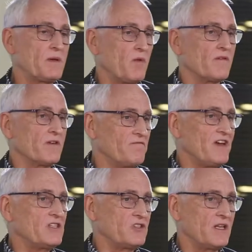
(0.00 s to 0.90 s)
people have
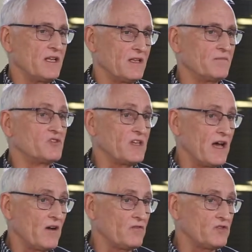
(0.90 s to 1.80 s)
invested in
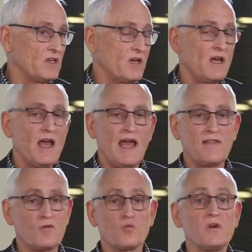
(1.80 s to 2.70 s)
themselves
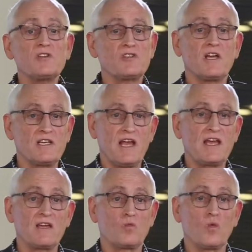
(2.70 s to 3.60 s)
and the risk they
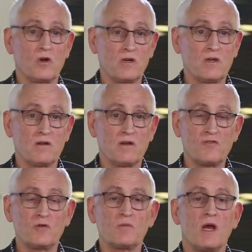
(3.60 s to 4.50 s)
take in work, if
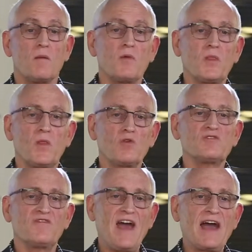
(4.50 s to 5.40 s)
you put
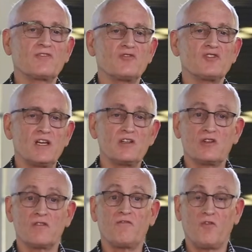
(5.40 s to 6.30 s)
those factors
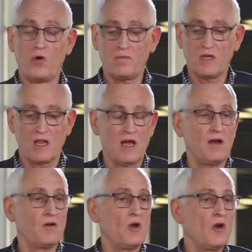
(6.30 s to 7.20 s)
into the
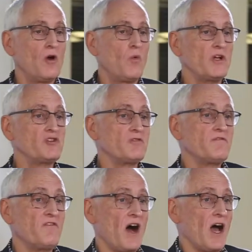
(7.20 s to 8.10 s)
formula, what you
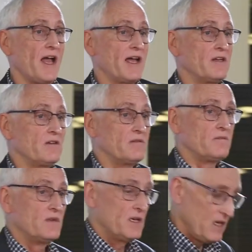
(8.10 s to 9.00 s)
find
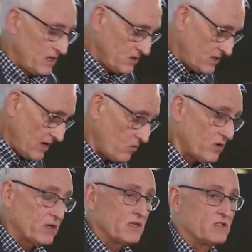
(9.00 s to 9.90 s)
is that
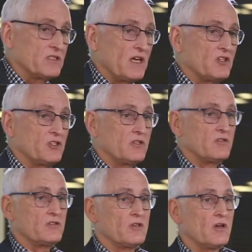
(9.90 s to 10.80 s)

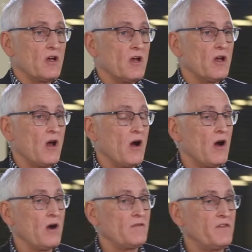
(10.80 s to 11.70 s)
organizations
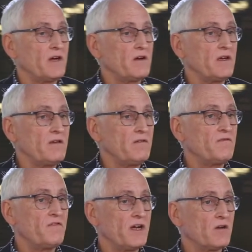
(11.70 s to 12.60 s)
are very
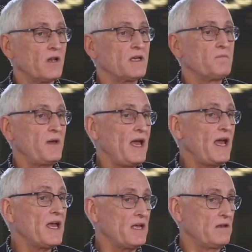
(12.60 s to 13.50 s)
fairly
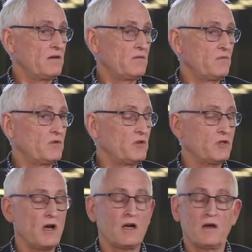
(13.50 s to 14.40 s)
paid when you
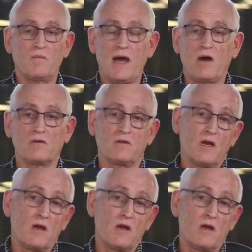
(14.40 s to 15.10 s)
talk about,